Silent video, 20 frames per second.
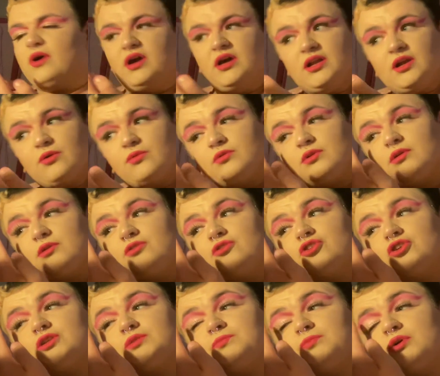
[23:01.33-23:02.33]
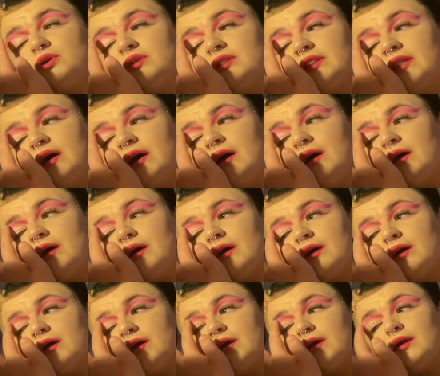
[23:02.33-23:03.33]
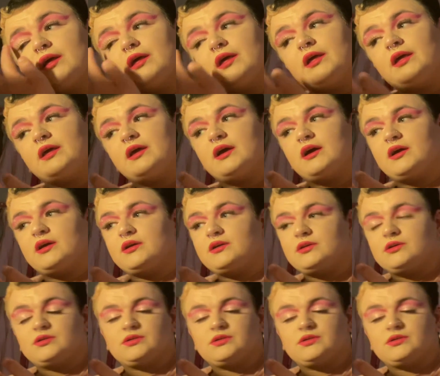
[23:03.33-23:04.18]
and I'll just put that here.